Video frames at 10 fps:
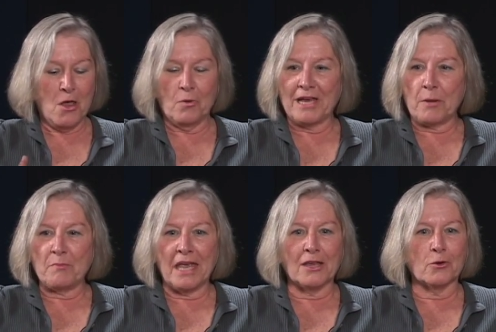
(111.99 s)
We got
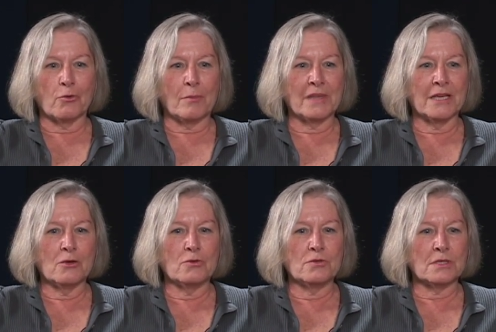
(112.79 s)
Megan Grumbling,
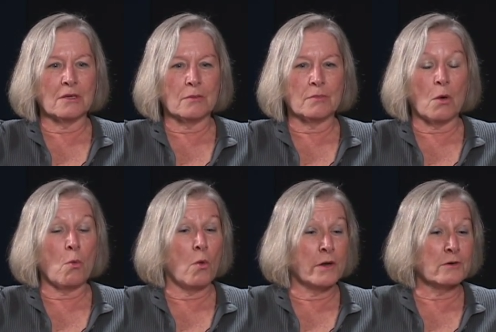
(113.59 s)
who's um, a
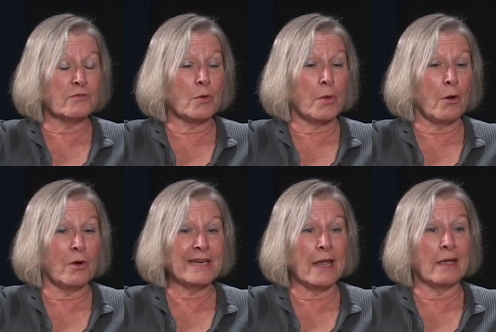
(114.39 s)
wonderful
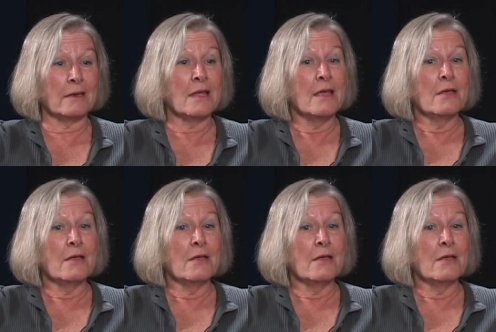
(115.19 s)
poet and